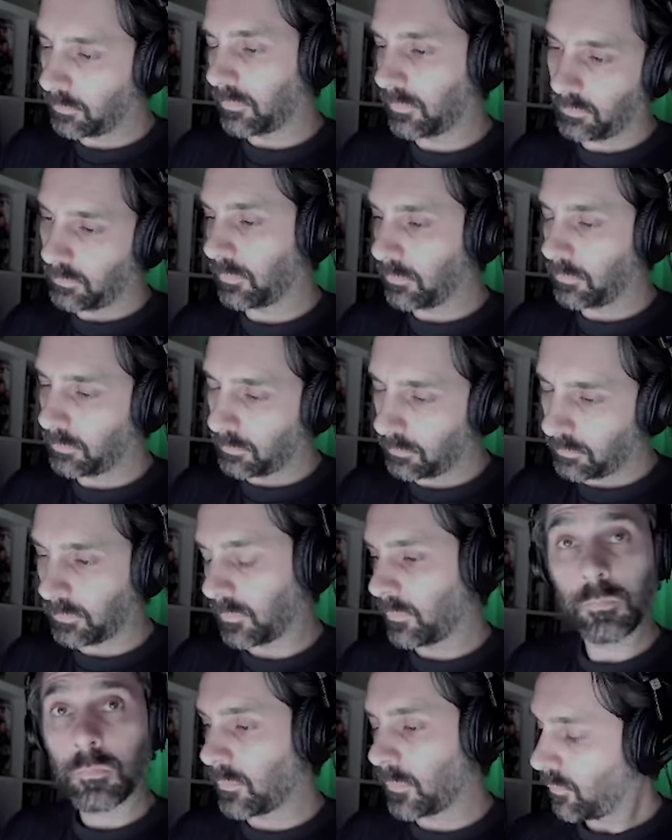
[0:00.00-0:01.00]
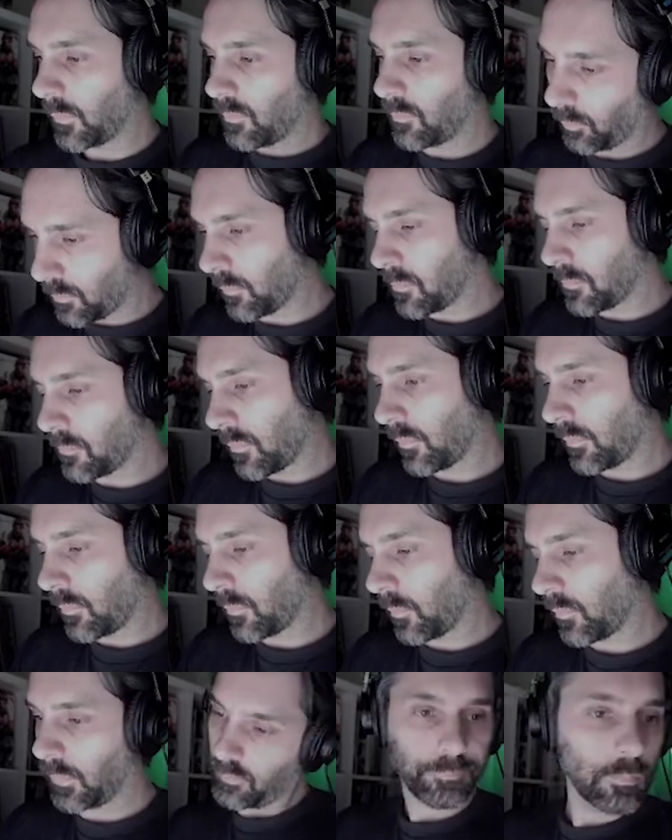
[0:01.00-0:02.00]
and they drove down to
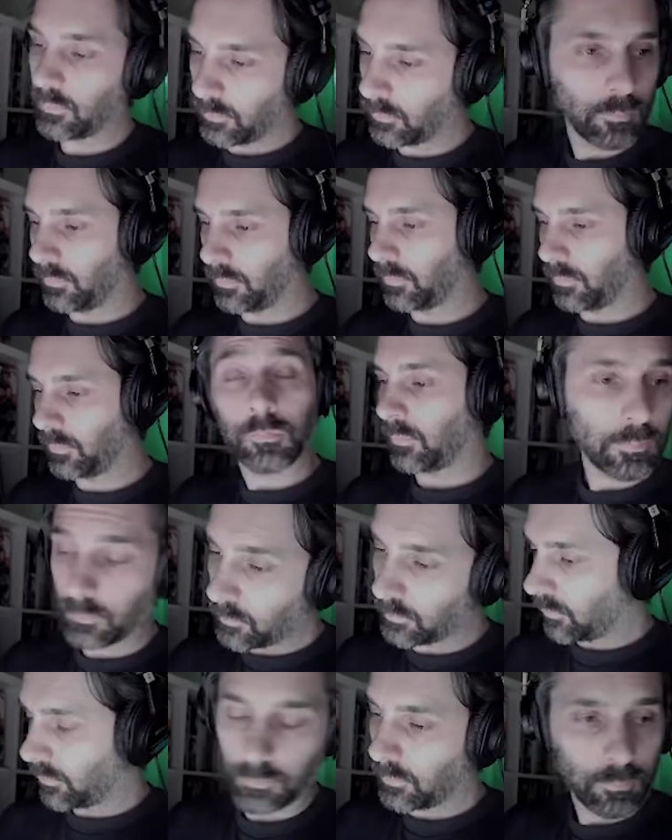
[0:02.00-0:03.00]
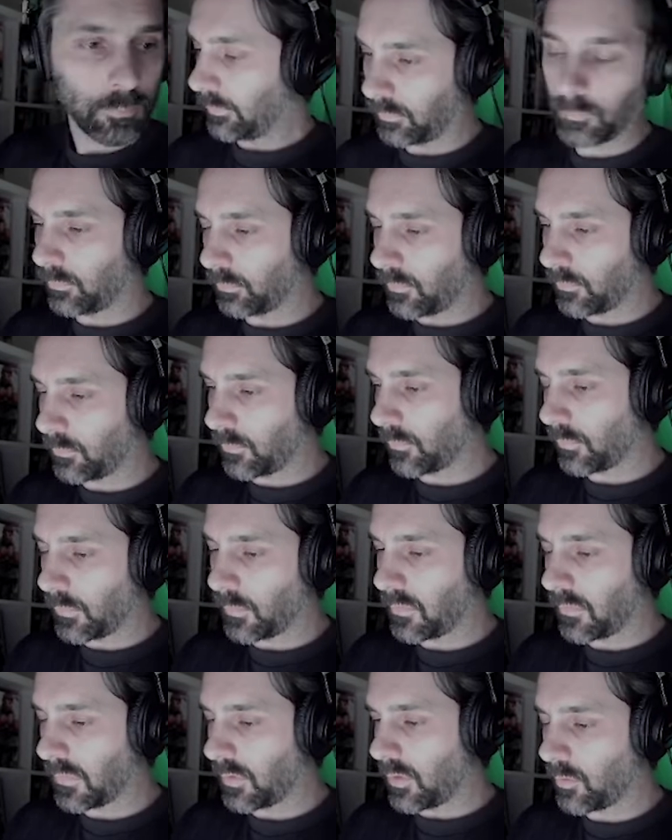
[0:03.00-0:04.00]
Morissound in Tampa, Florida. Now, if you
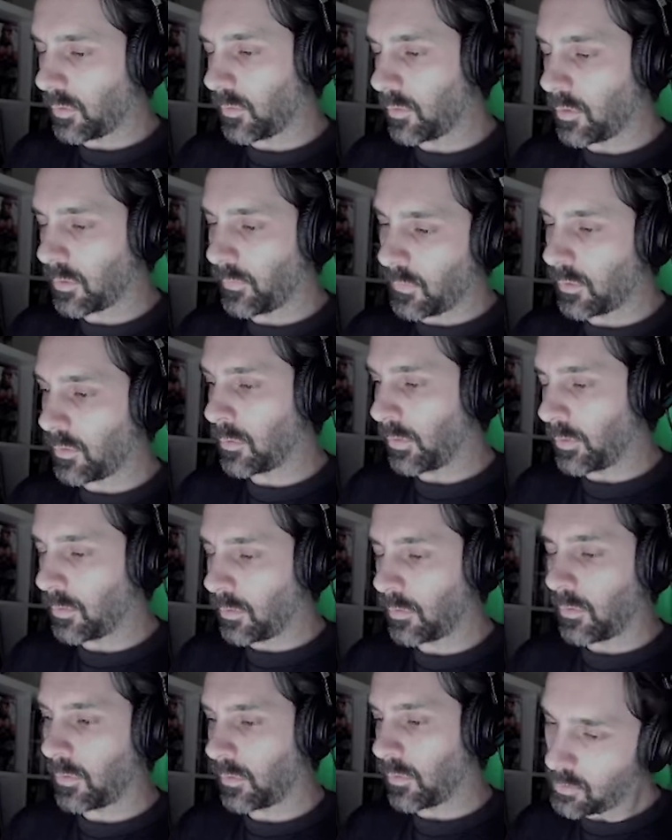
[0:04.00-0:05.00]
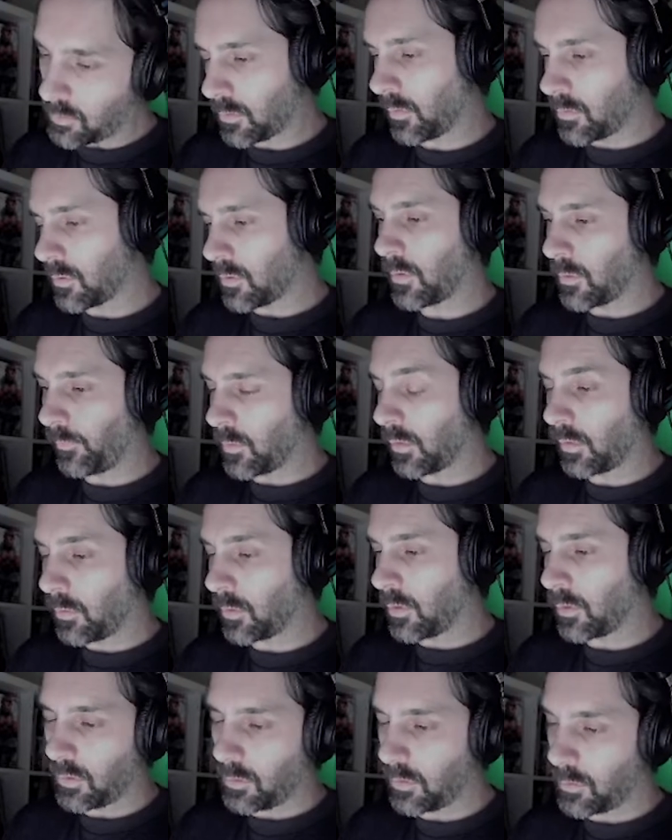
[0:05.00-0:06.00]
don't know,
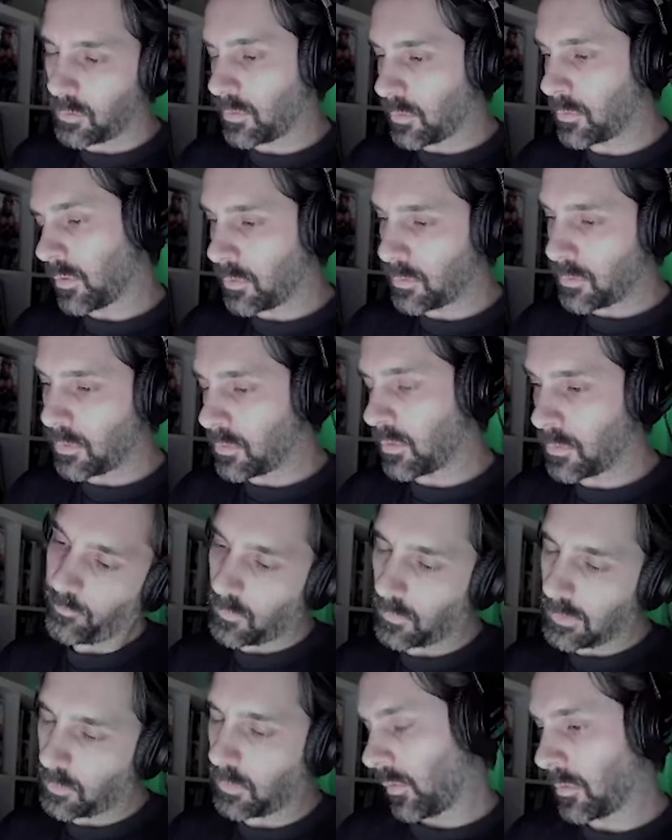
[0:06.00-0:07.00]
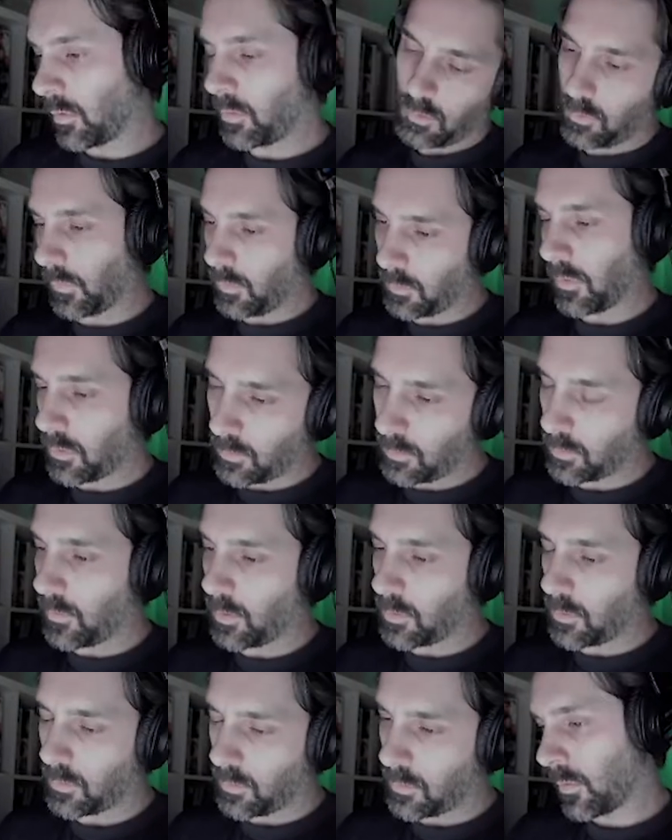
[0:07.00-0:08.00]
Morissound is the place to
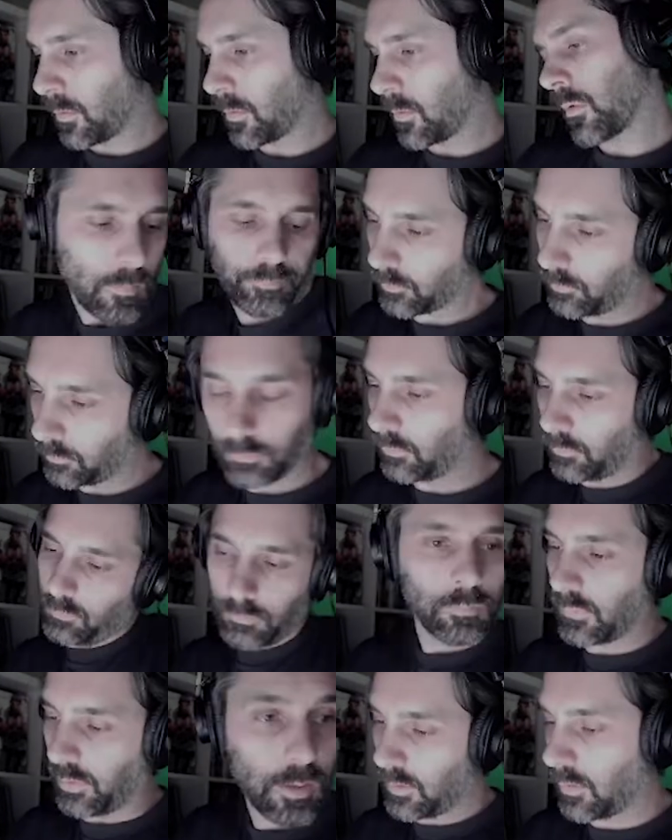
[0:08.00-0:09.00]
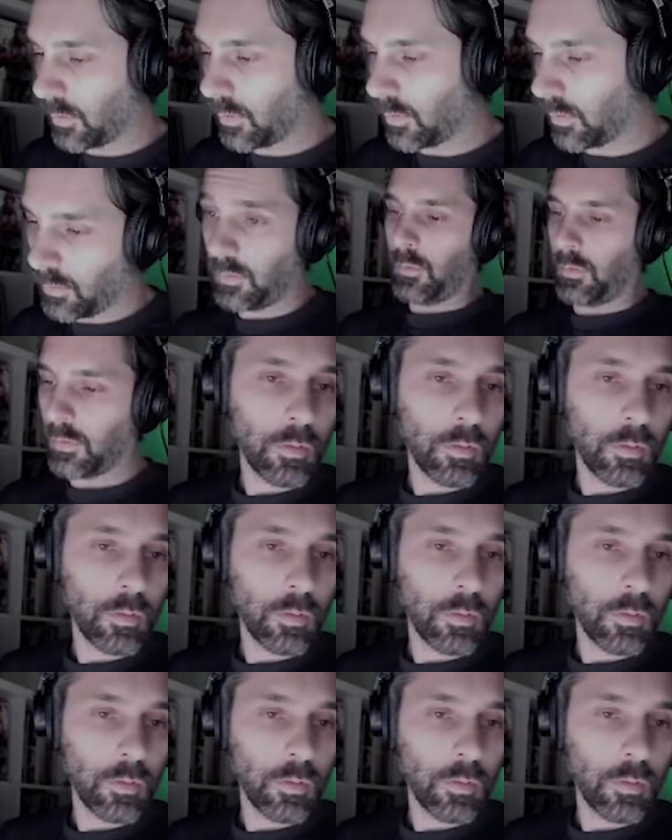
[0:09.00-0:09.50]
be if you want to record